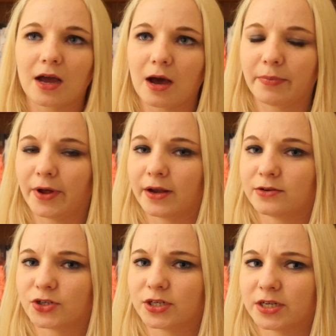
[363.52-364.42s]
couple
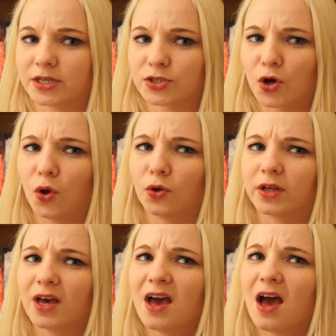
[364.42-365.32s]
100 years old.
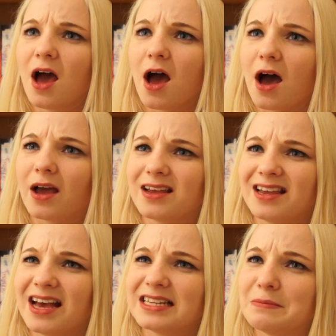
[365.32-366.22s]

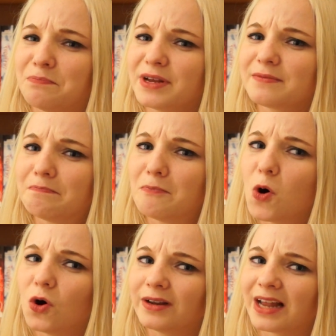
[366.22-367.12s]
He has a bit
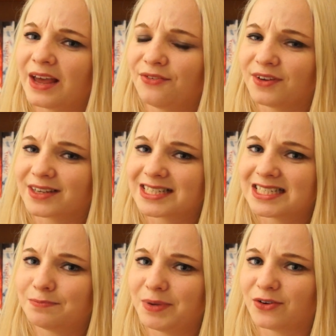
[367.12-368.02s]
more life
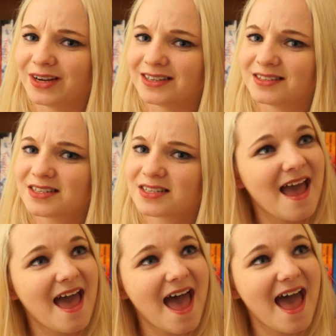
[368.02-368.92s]
experience.
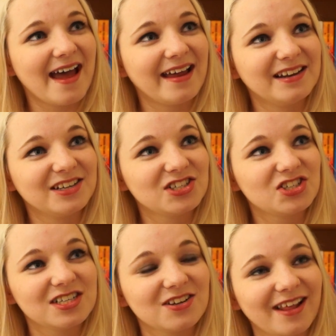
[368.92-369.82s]
And
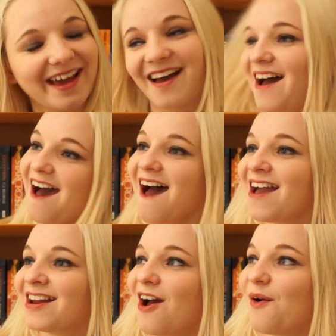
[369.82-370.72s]
she's all like, I
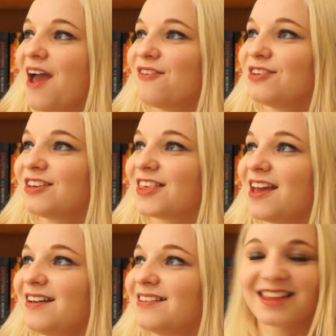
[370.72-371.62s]
know
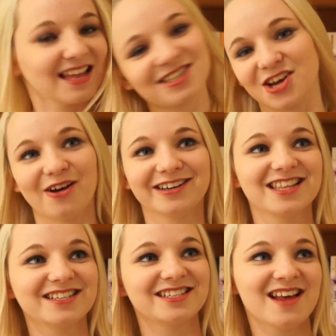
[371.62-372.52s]
everything. Let's go to
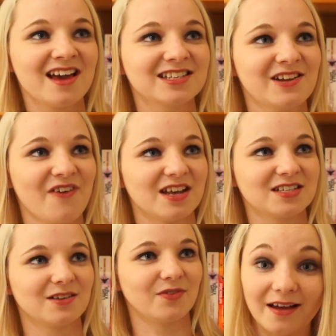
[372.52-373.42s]
the sex
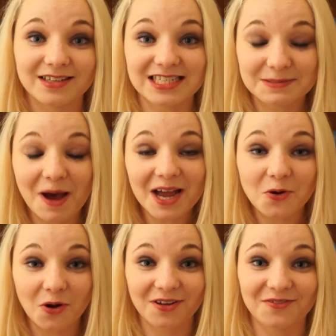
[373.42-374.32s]
festival. Despite
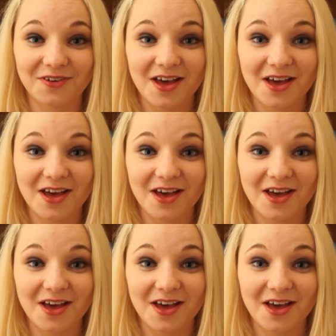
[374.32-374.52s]
all of